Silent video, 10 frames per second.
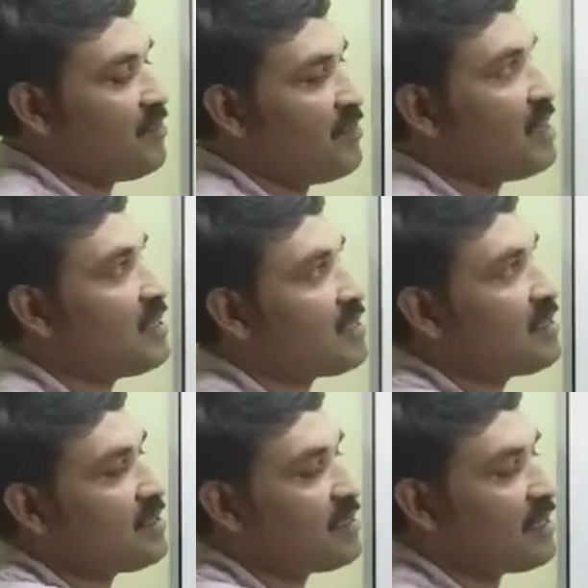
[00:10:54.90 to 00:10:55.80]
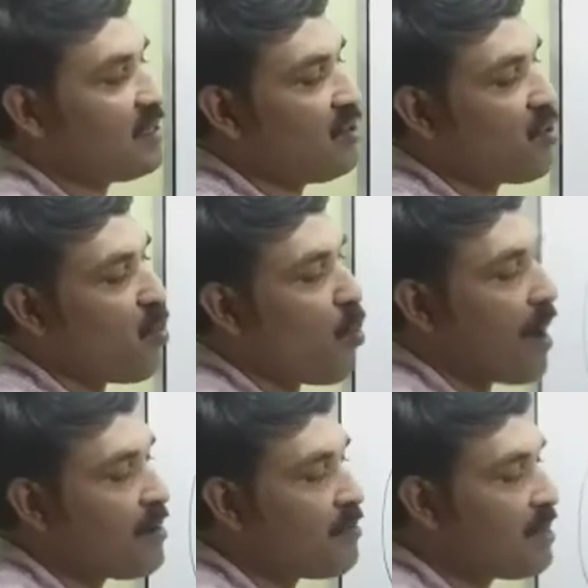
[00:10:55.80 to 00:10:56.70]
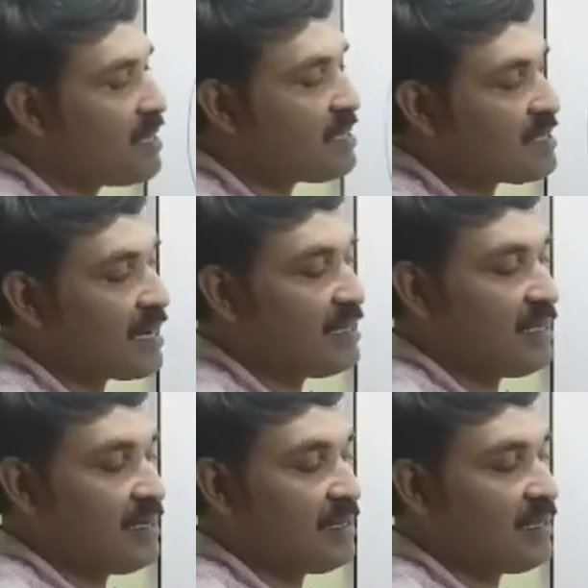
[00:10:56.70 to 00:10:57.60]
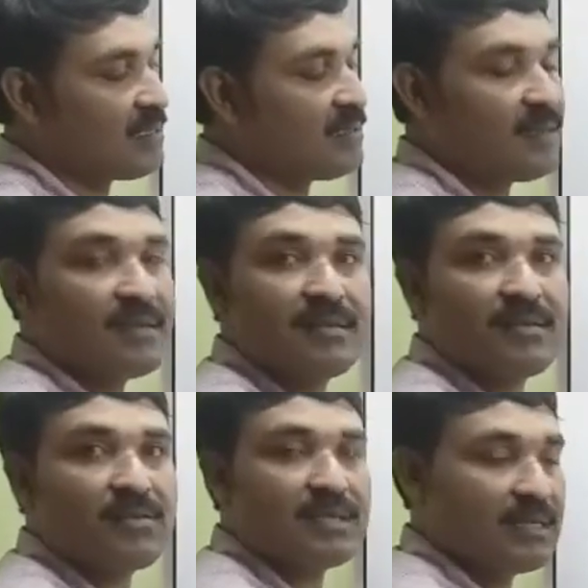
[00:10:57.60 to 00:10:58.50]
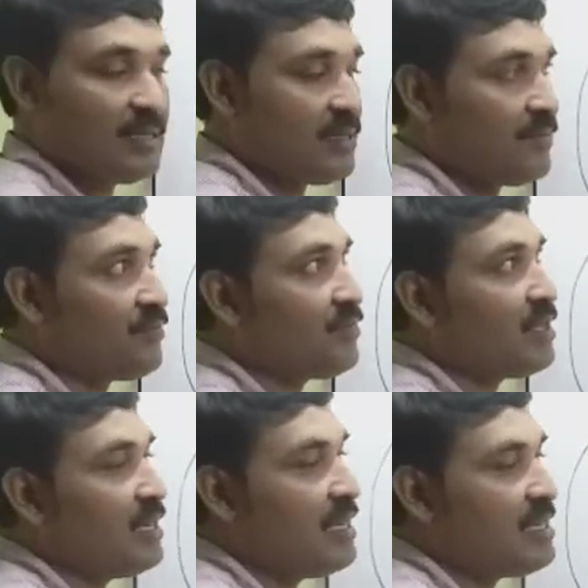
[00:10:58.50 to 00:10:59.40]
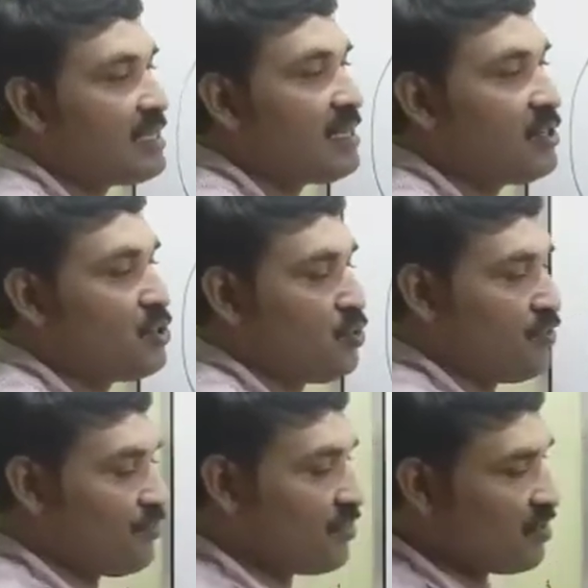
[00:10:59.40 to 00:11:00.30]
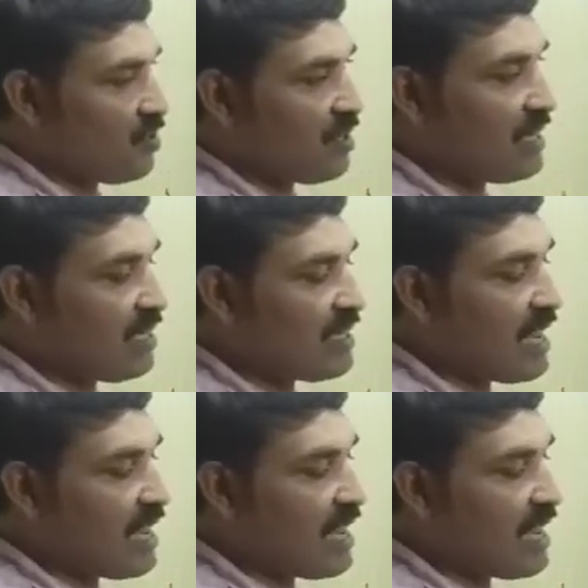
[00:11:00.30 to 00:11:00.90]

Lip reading: plus this is equal to 1 by sin theta, that is equal to cosec theta, is equal to 2. For taking the